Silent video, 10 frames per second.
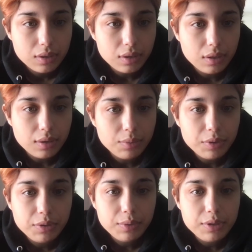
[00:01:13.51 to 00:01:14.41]
What
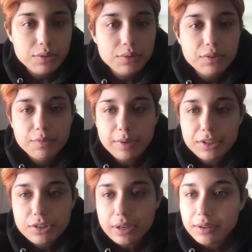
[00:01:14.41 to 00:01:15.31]
do I do if my
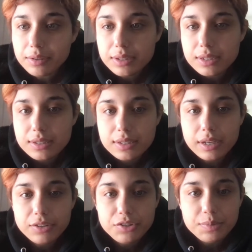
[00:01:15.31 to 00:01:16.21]
child is
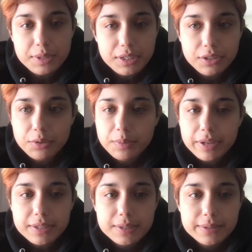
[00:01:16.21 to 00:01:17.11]

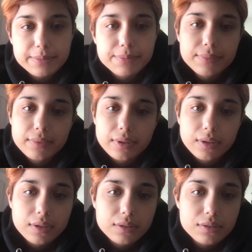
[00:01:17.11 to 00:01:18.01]
LGBTQ+?
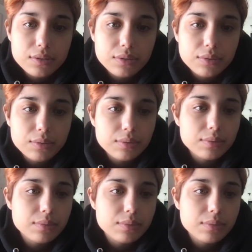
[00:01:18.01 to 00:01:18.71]
So